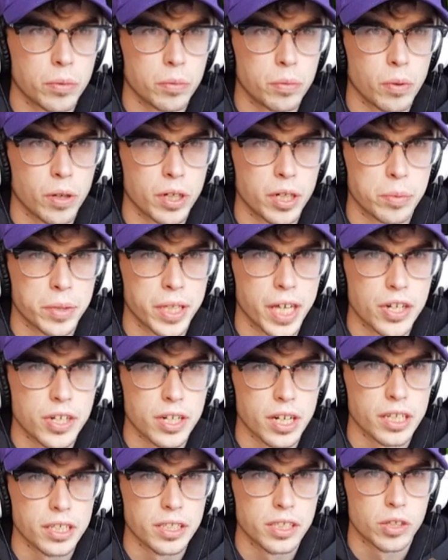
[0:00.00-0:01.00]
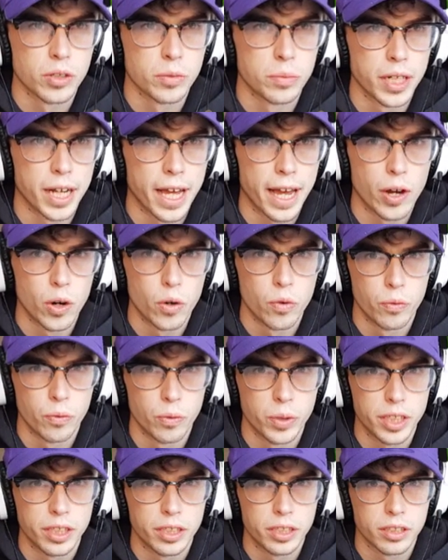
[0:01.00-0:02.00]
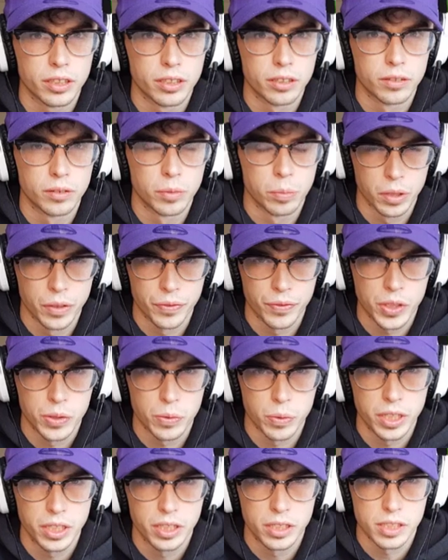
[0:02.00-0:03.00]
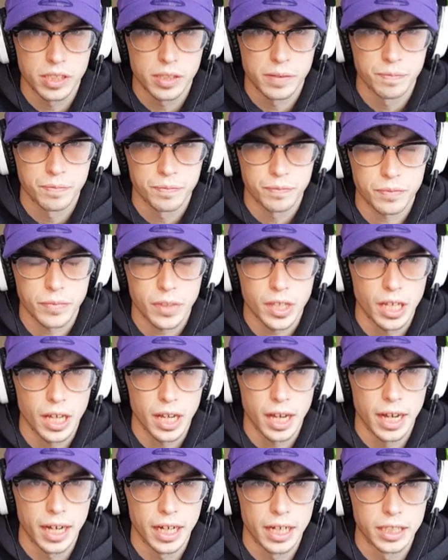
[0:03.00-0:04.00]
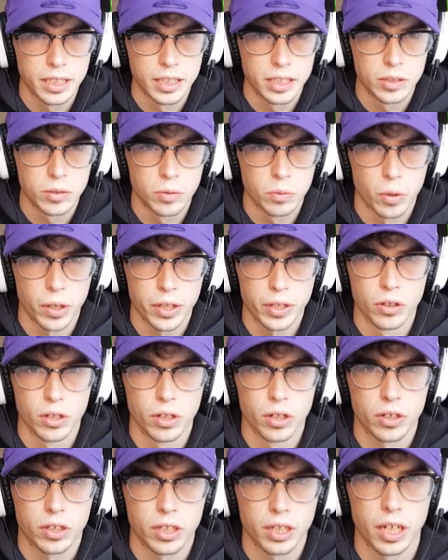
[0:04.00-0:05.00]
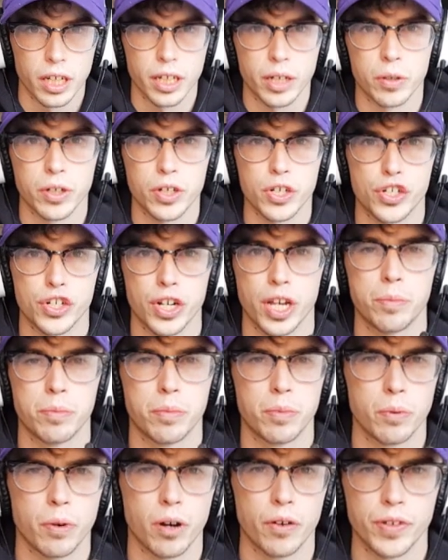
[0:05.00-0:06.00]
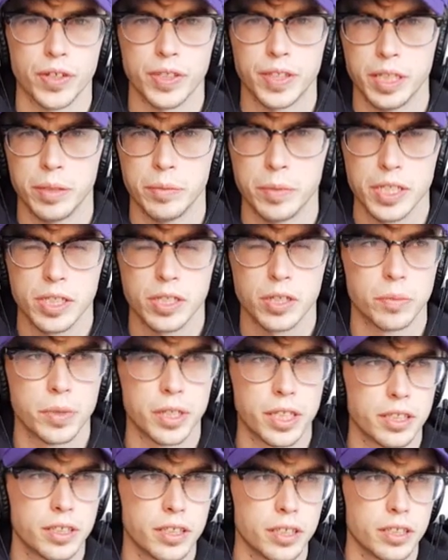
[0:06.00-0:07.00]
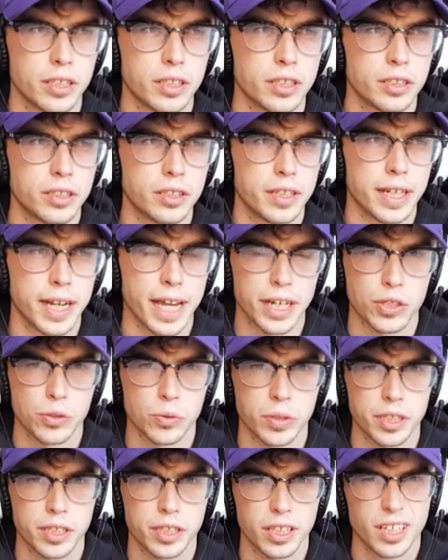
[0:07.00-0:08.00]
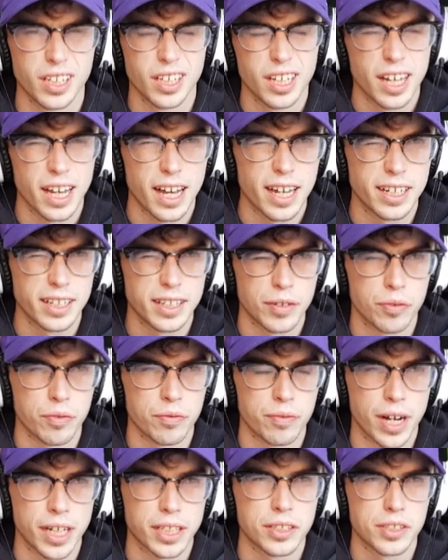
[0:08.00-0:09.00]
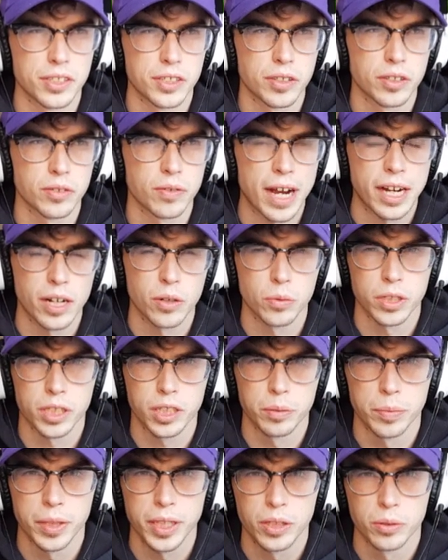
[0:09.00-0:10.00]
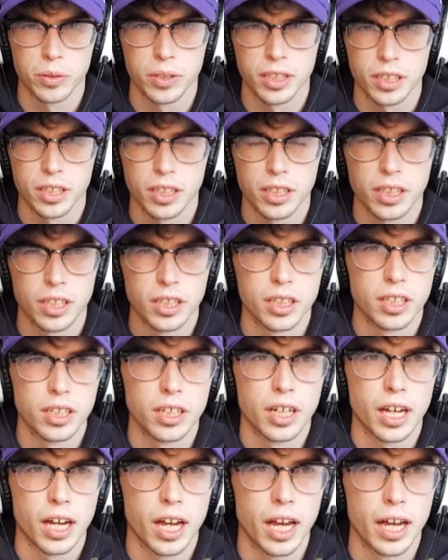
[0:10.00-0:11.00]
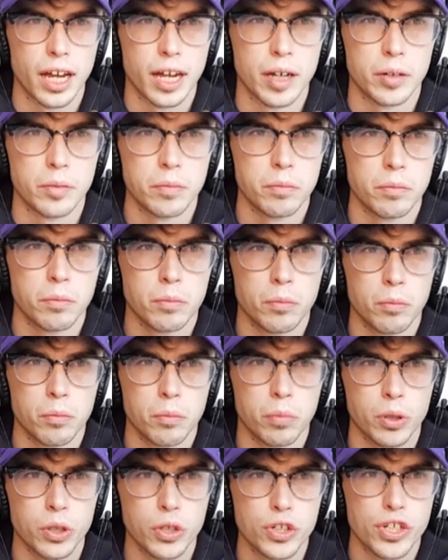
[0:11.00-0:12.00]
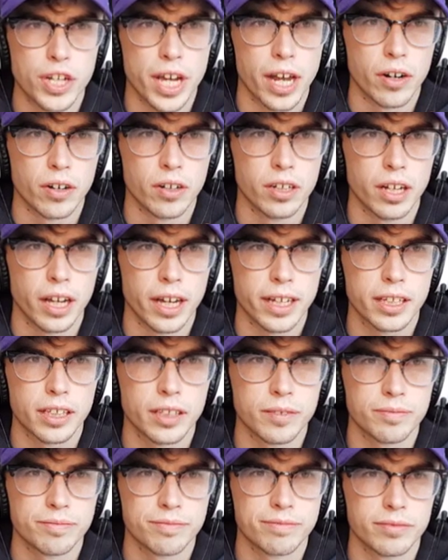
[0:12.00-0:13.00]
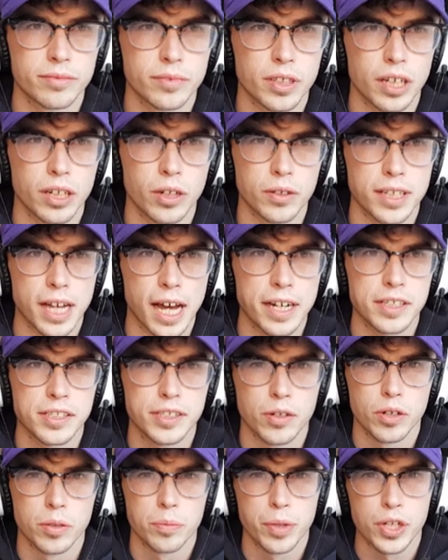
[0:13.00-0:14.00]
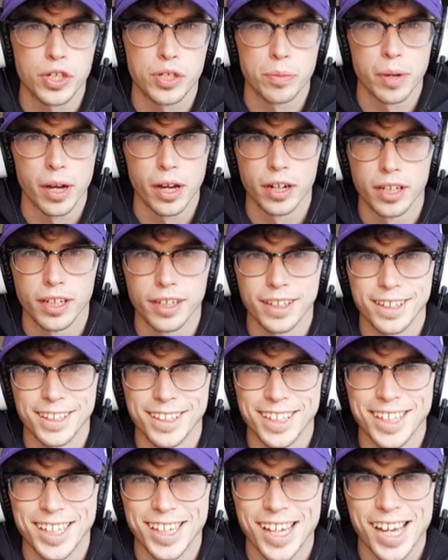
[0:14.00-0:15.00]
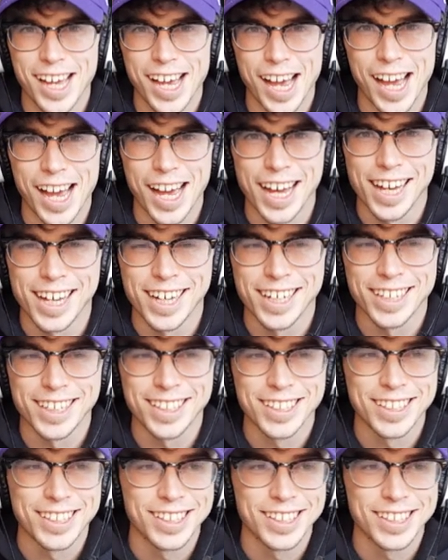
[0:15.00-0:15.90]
what your potential is coming out of the previous weeks, and what you're looking like, what your shape of your team is coming into the next week, and different factors. Your record will come into it, but in general, like, I know Danny's going to bitch about it. If